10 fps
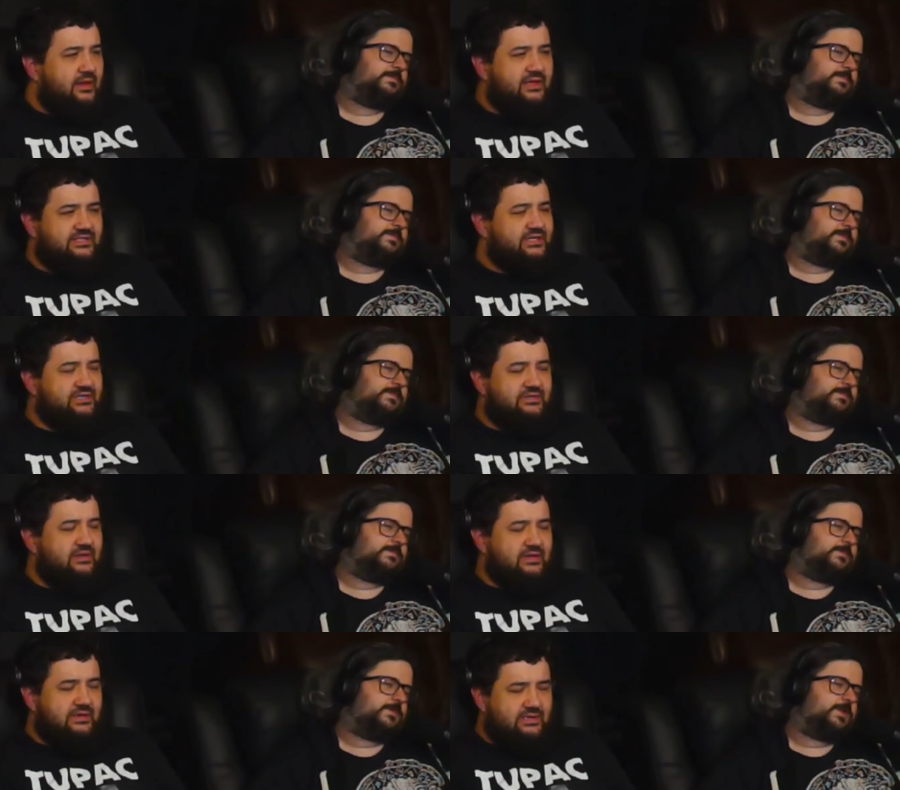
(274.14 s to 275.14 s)
Speaker 1: it's just
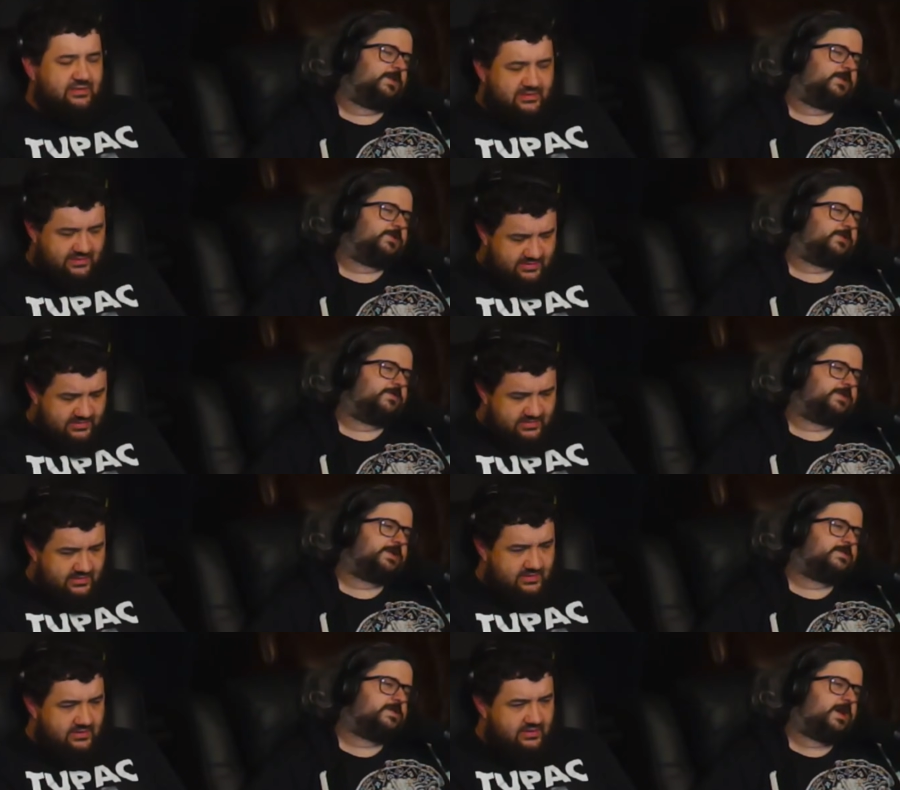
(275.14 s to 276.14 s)
ugh. And there's always
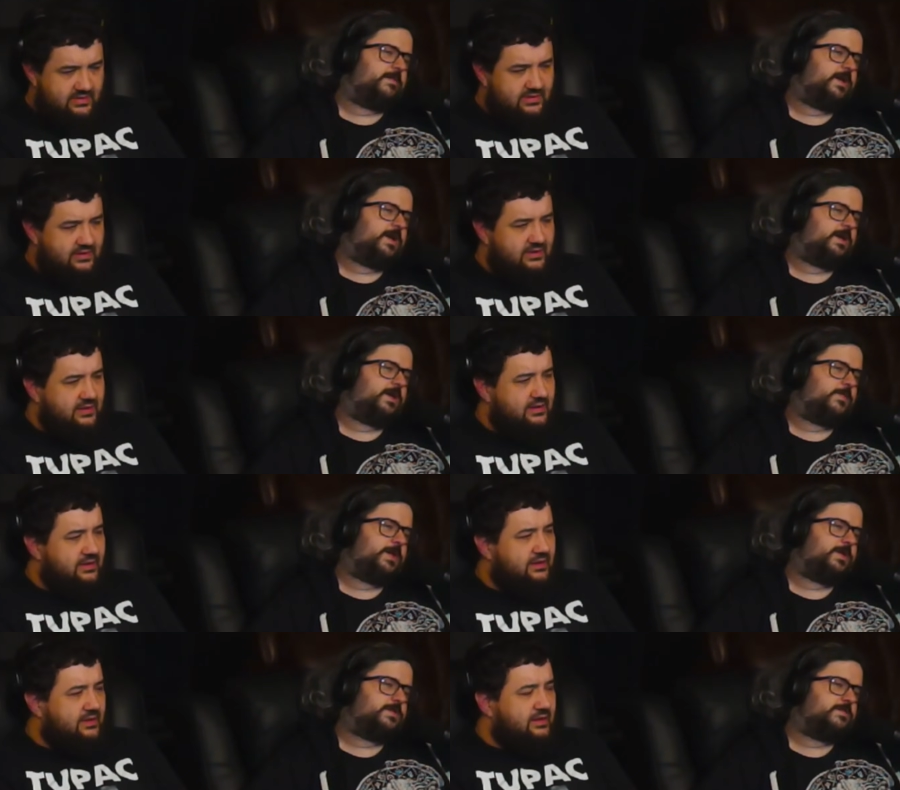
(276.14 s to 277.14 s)
like, Kelly, come
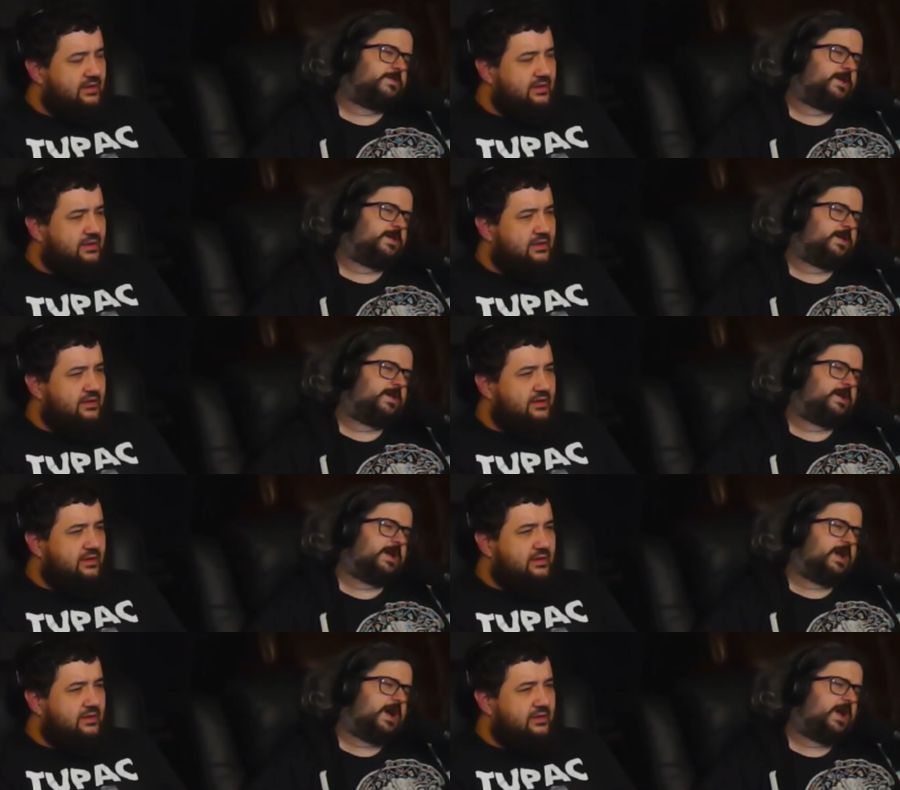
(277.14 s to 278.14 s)
get done dinner.
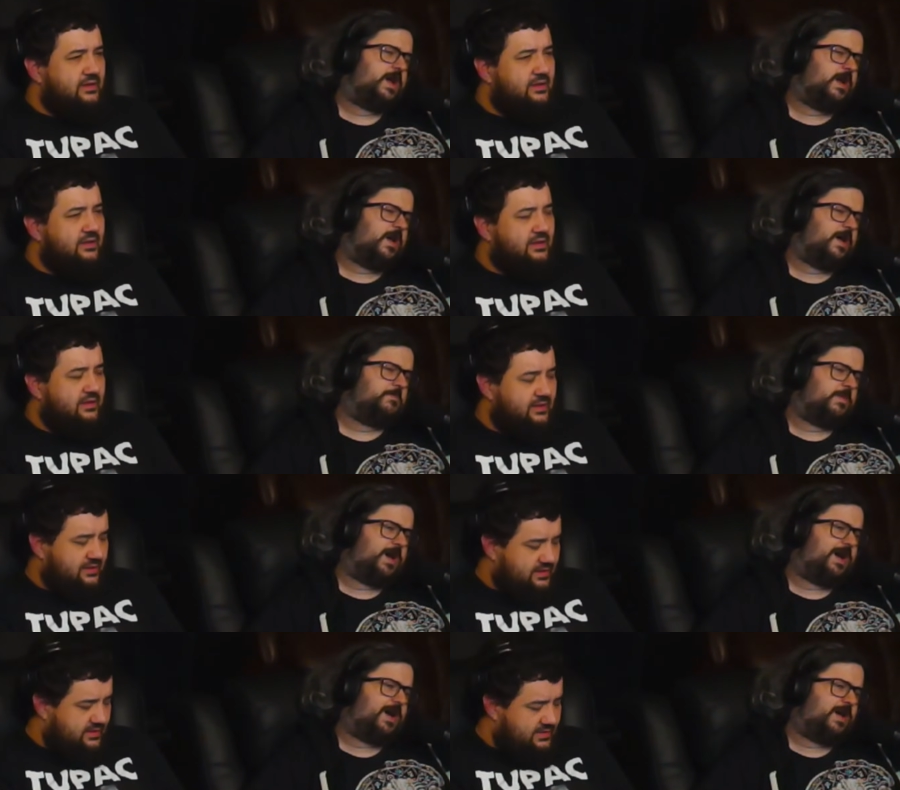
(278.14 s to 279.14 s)
Hang on,
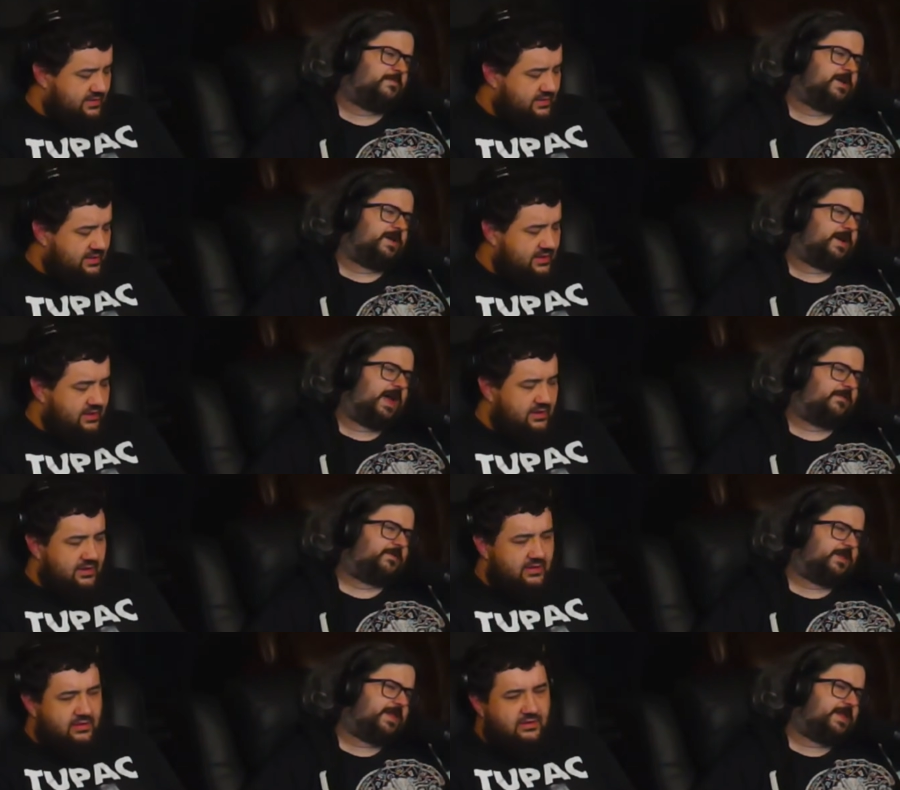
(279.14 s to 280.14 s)
mom.
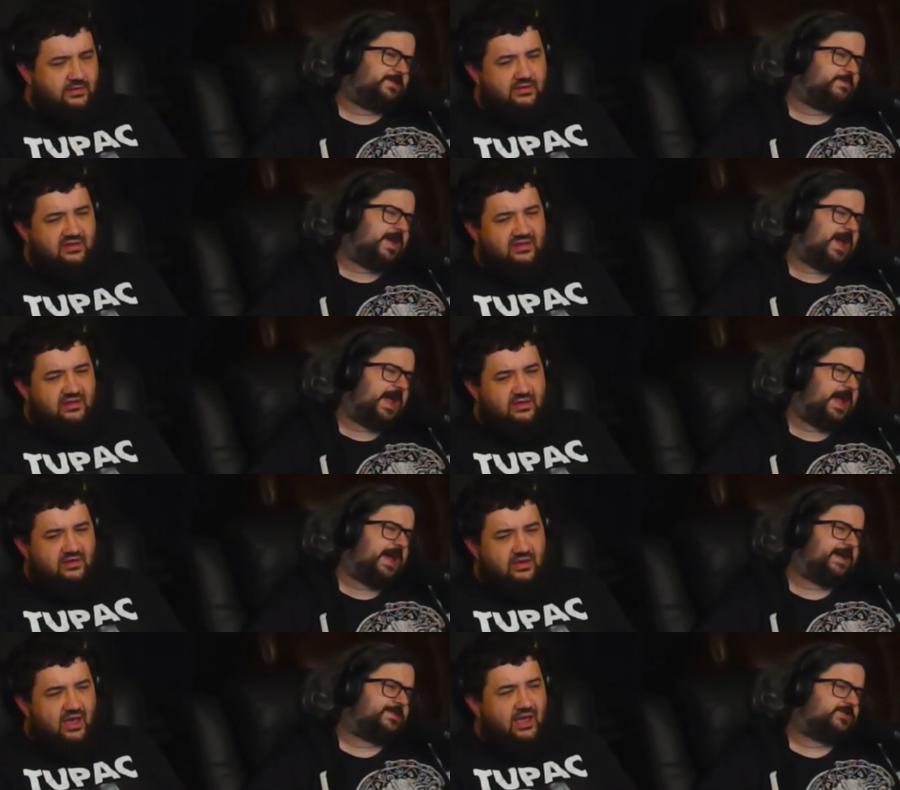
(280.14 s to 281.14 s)
After
Speaker 2: this
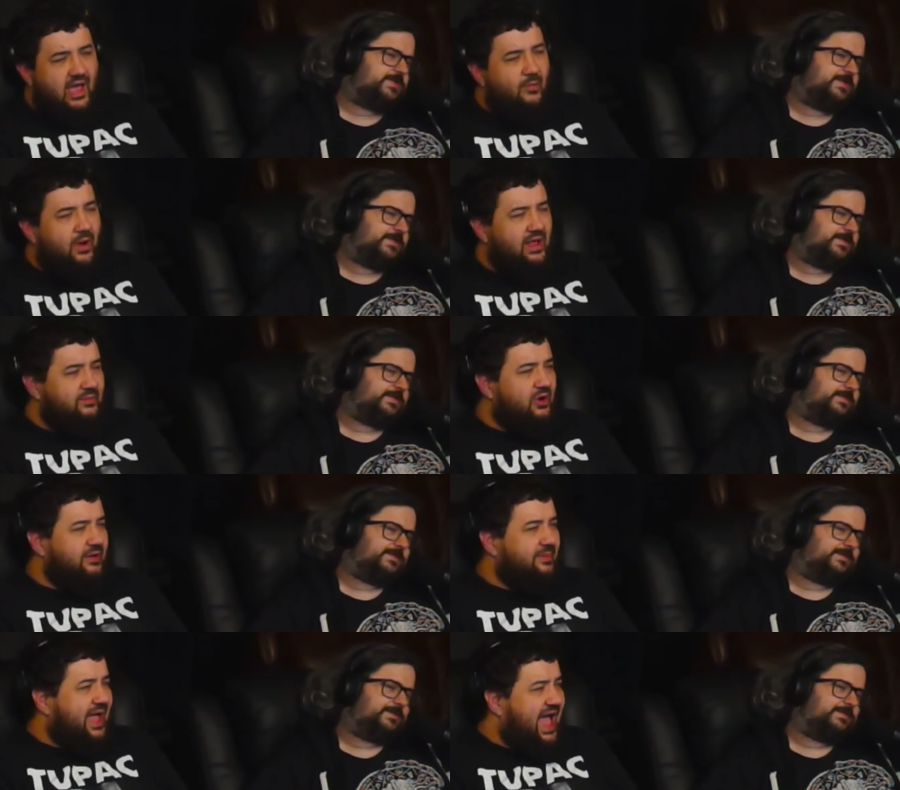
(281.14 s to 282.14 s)
match. I got one
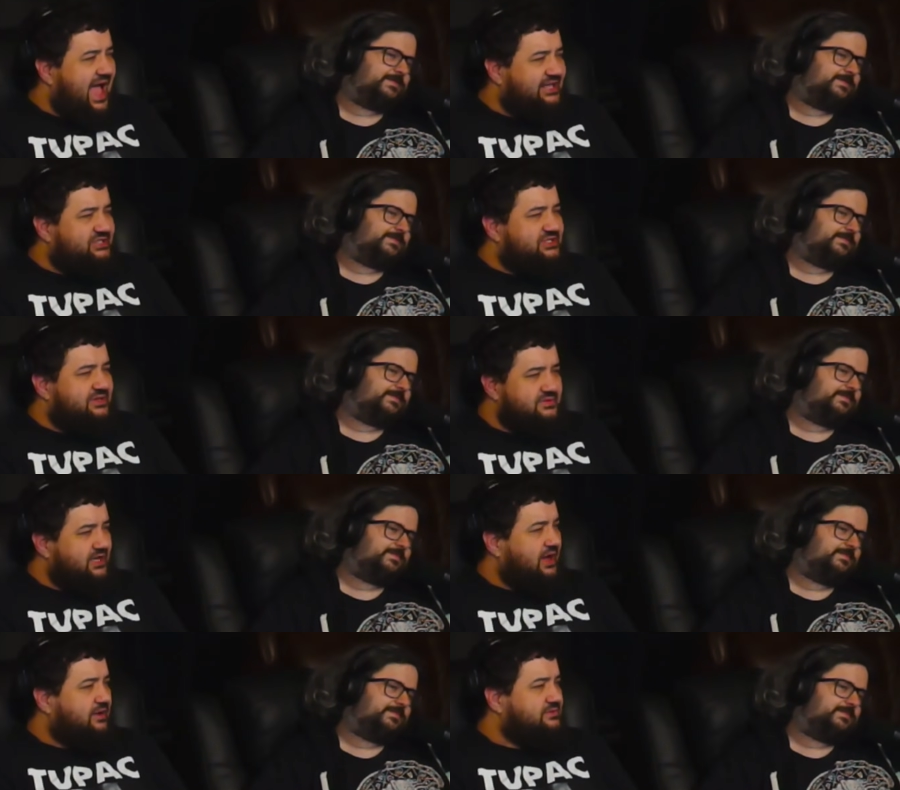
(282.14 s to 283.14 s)
more match.
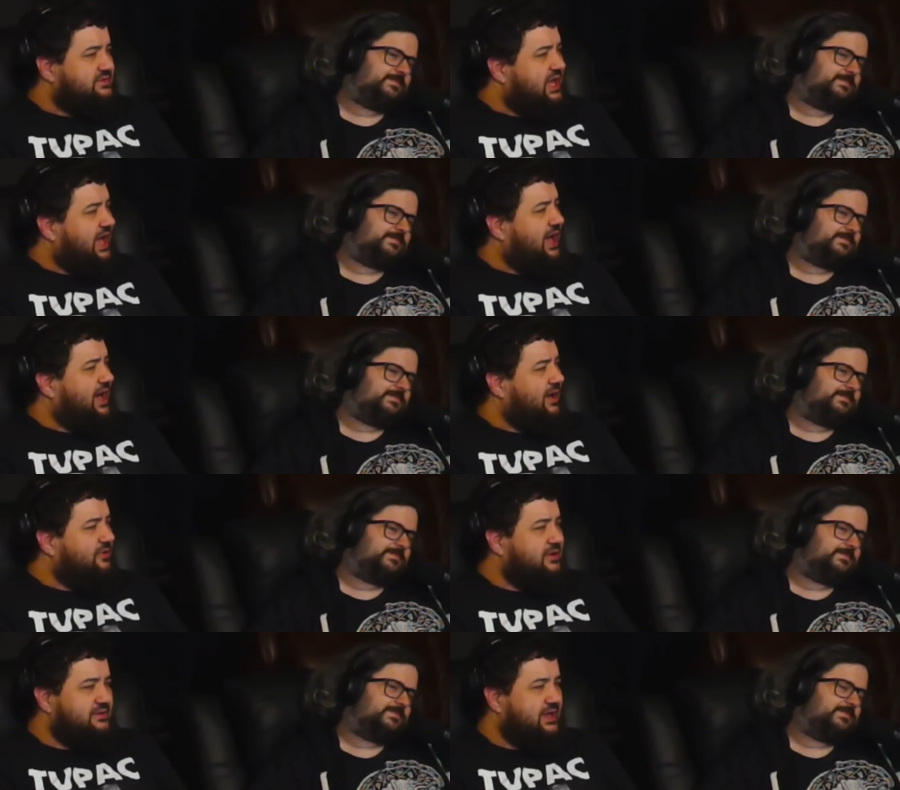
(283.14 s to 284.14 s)
Don't
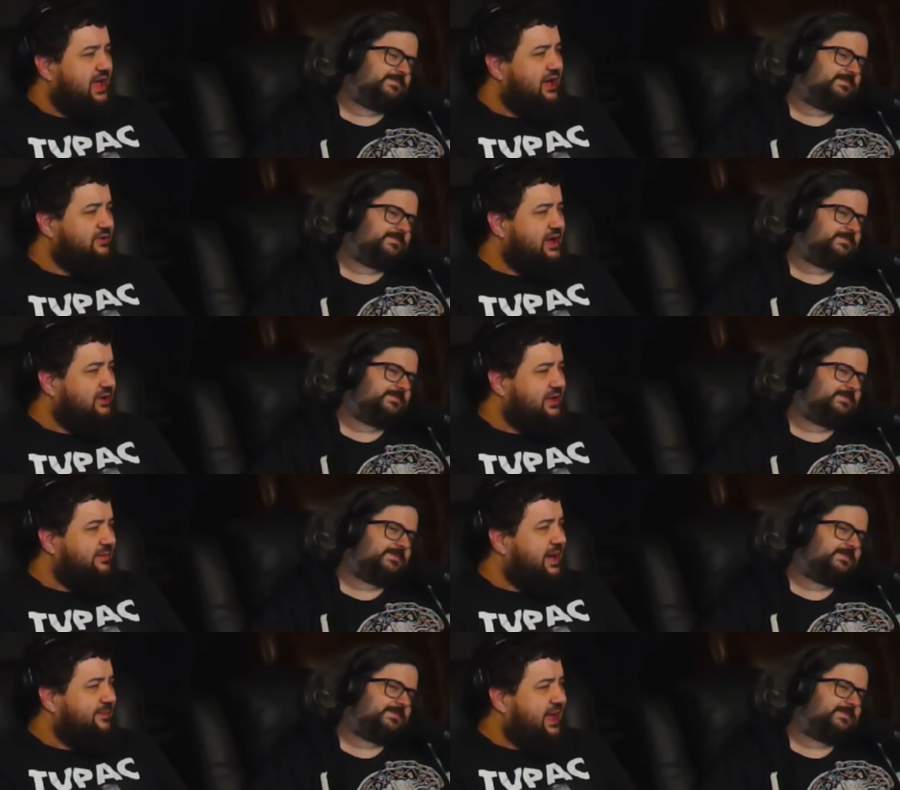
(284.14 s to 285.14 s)
no no don't
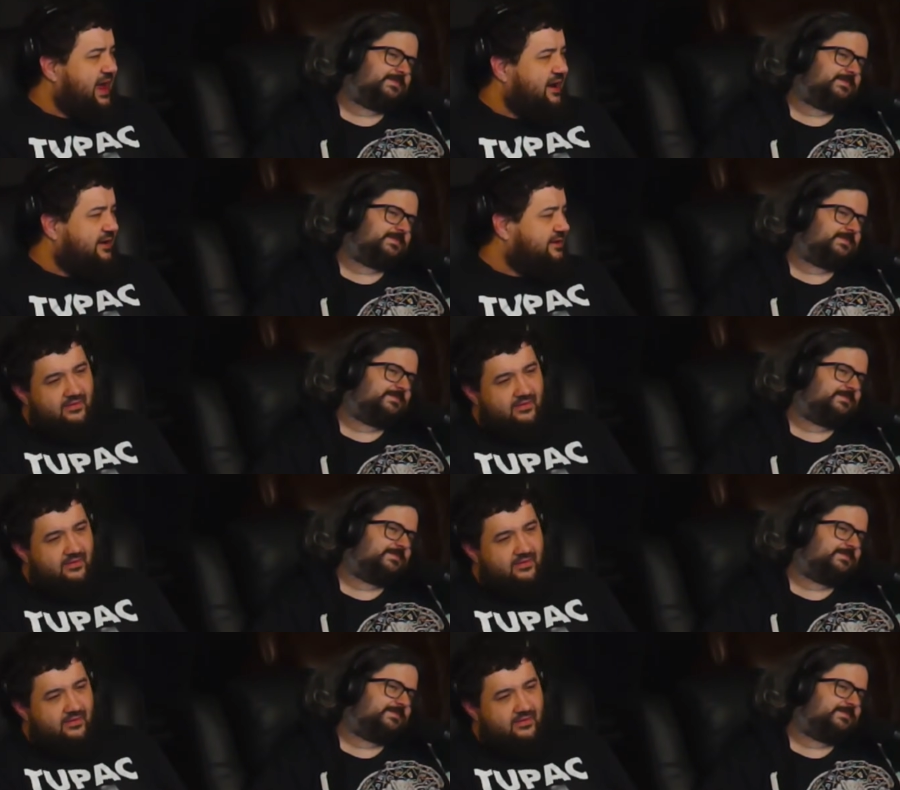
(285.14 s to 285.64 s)
come up here.